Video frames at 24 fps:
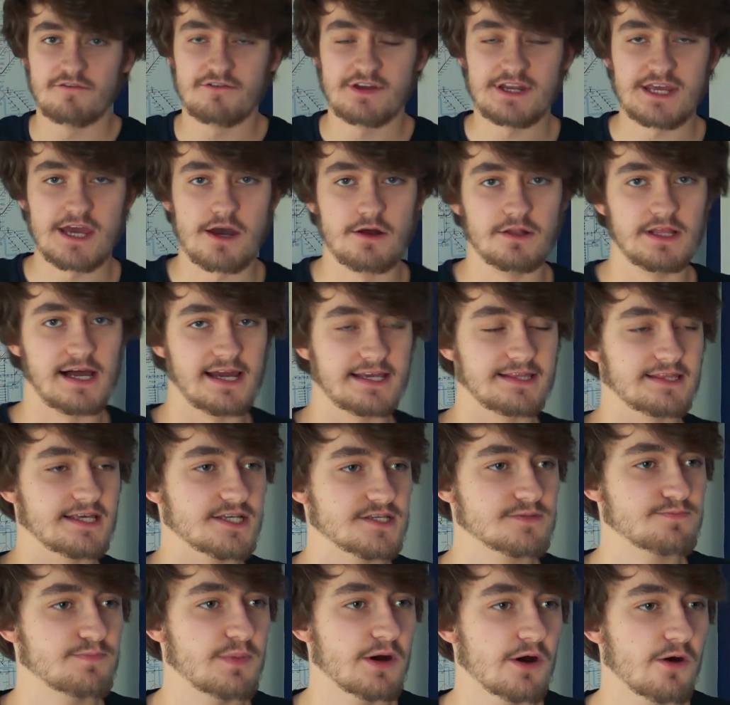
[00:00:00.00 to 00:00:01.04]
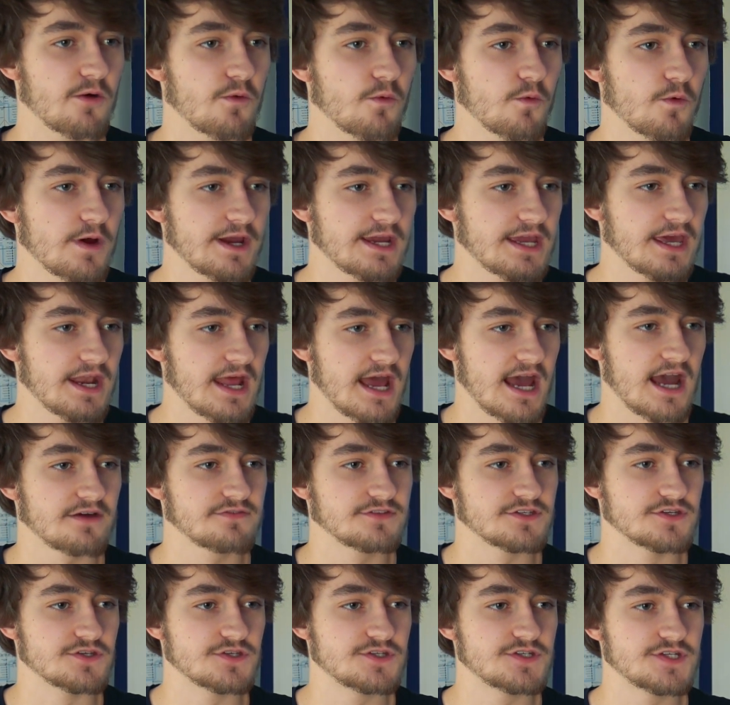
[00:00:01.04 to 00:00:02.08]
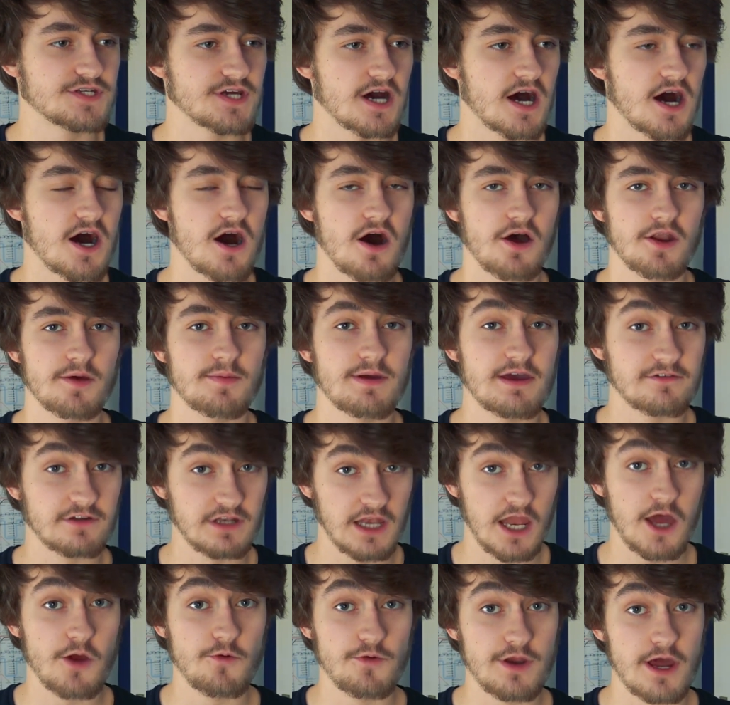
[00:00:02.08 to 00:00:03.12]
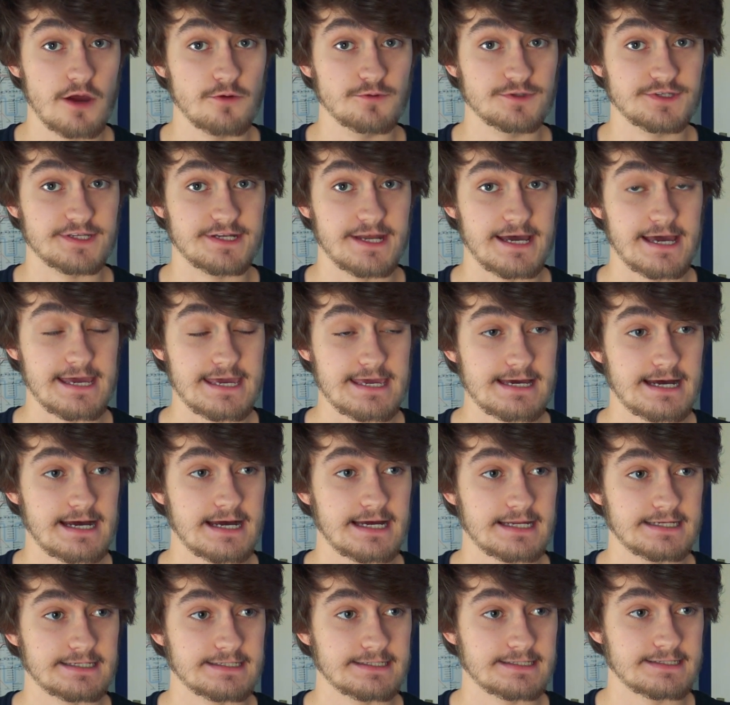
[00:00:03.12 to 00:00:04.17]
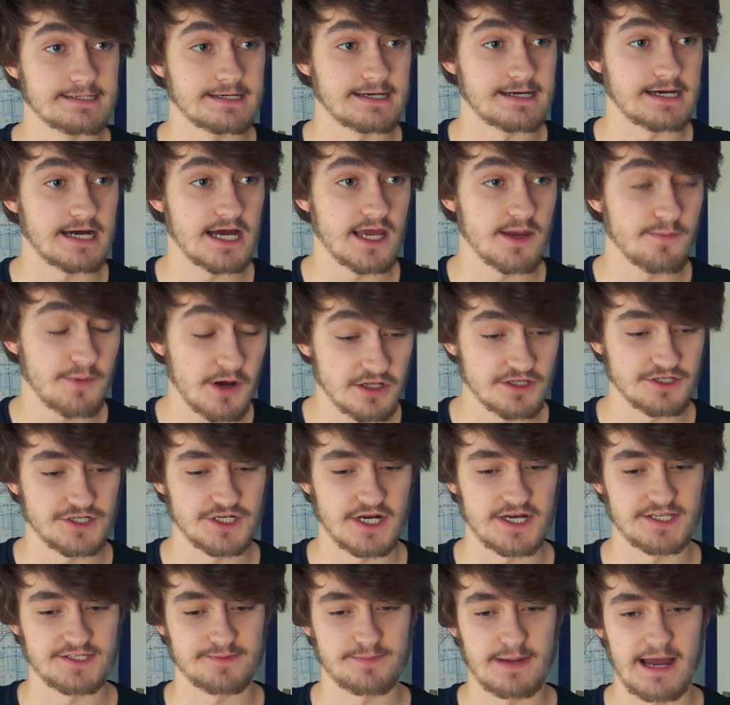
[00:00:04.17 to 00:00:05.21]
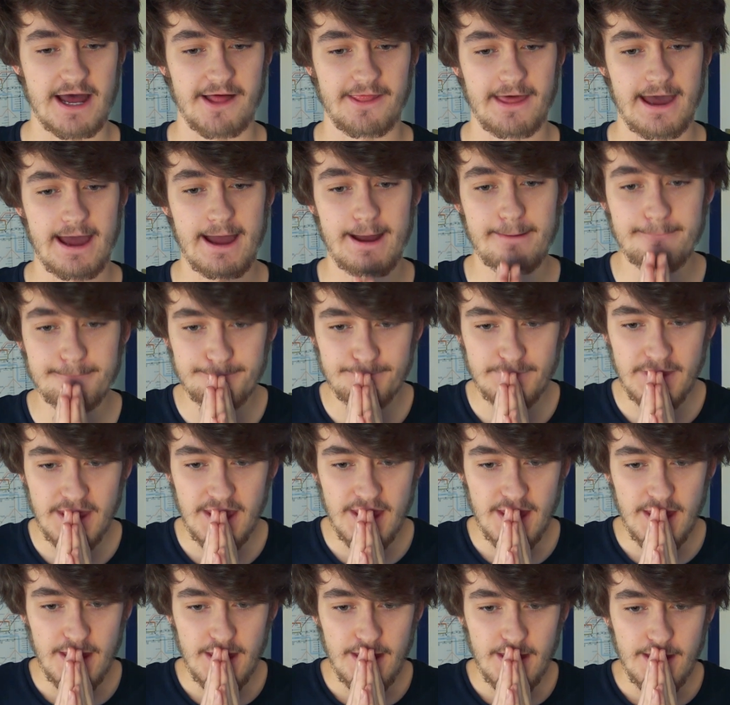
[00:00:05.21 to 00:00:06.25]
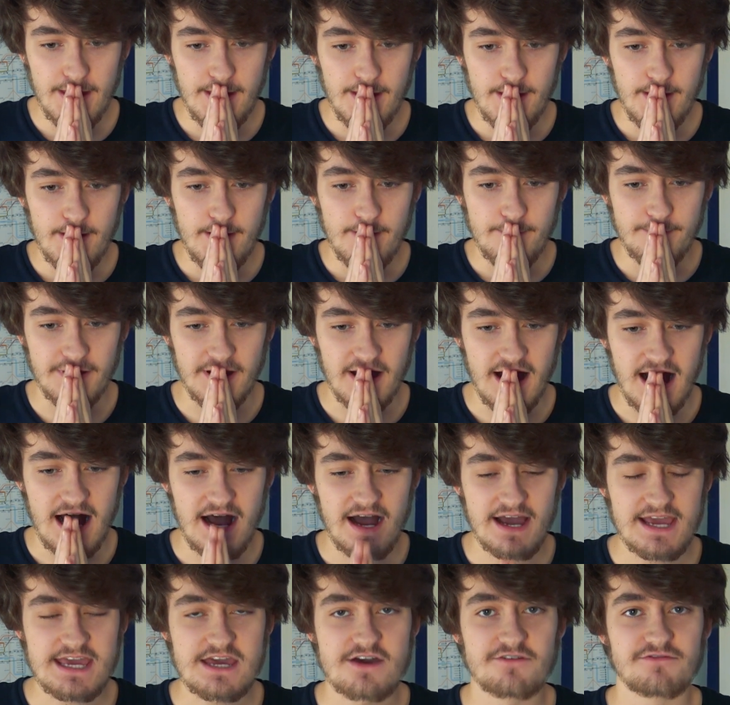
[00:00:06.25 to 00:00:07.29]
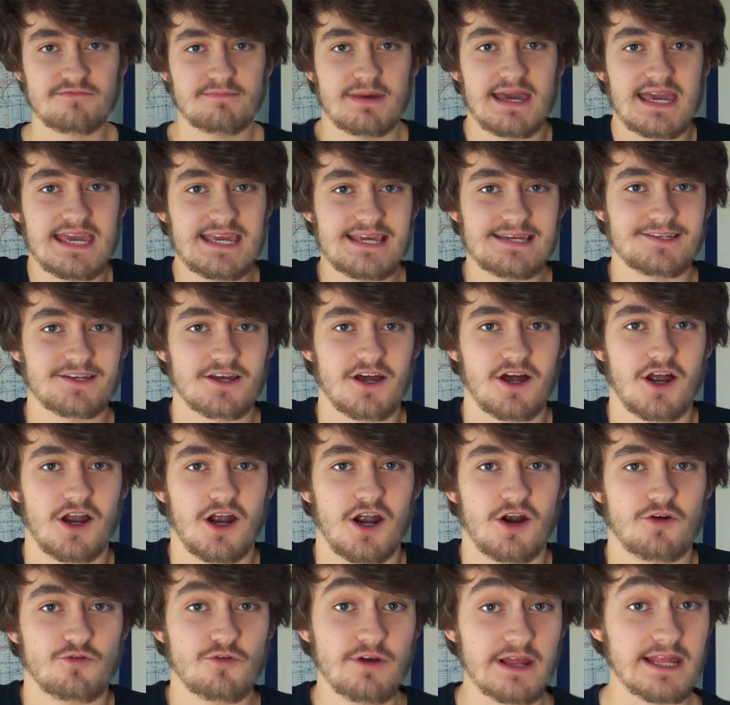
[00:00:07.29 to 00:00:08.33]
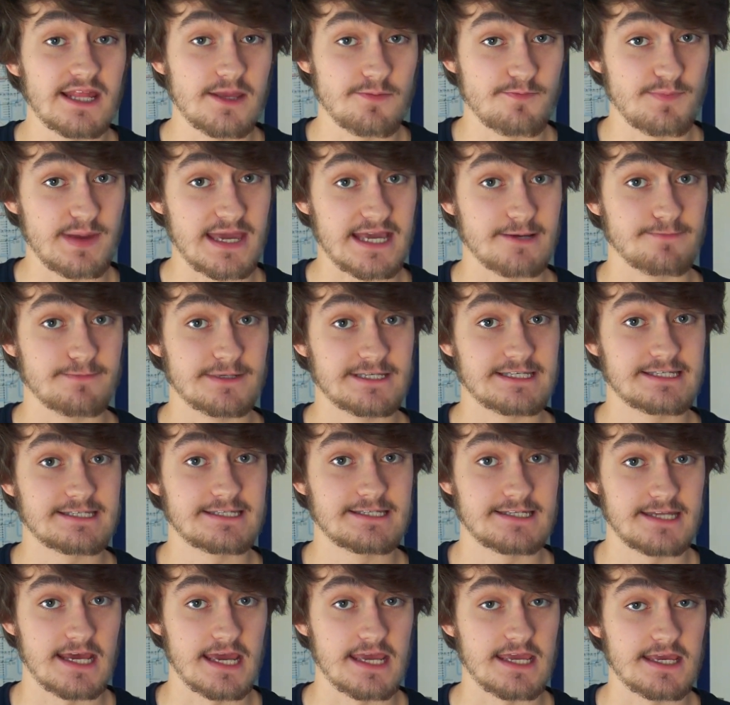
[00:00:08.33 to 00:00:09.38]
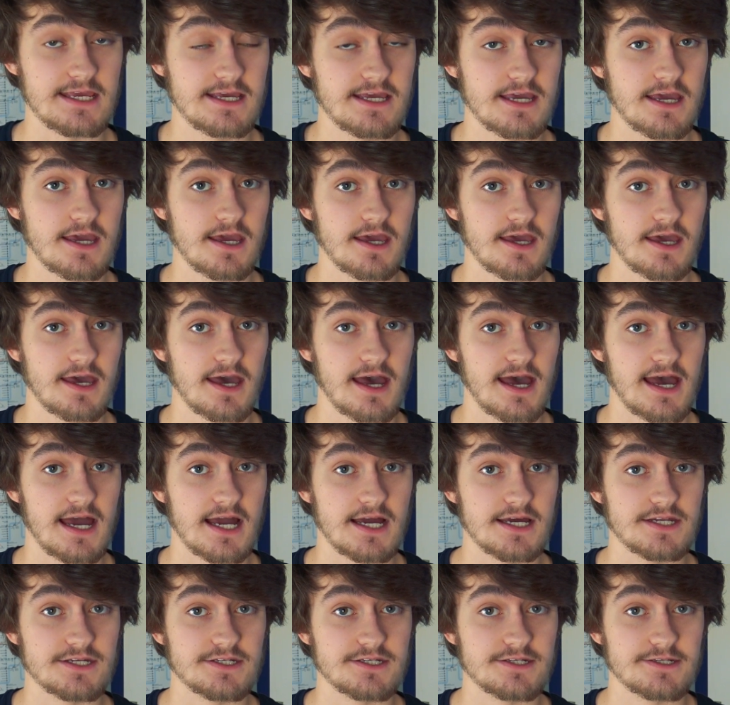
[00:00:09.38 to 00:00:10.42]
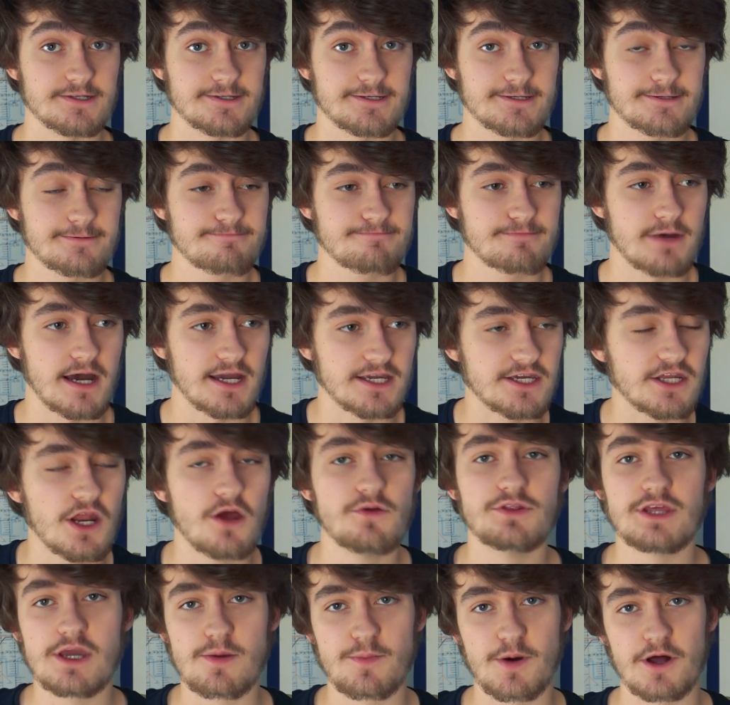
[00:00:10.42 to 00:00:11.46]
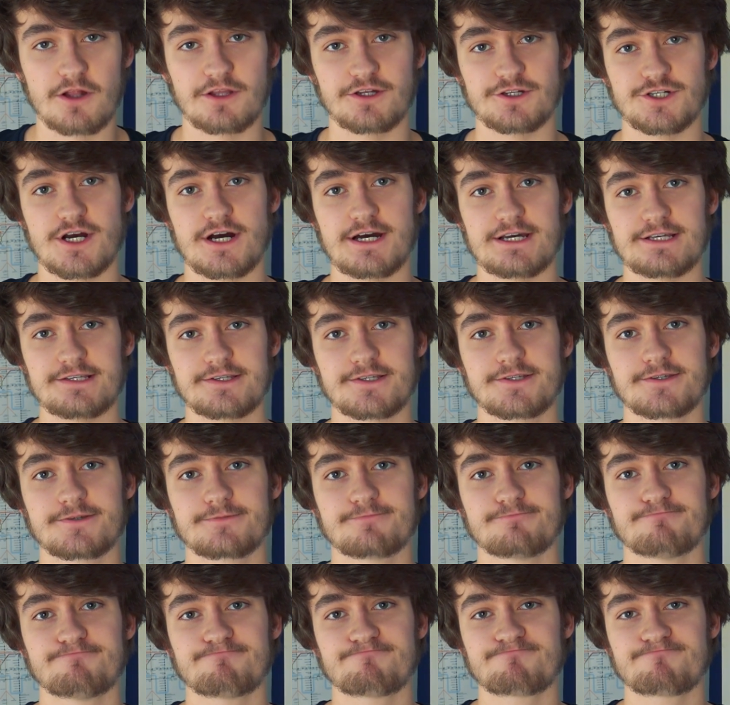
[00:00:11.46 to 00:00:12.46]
a video like this, but we're gonna have to start on a bit of a low note today, and I apologise about that. But I have made a really big mistake, and I can only apologise.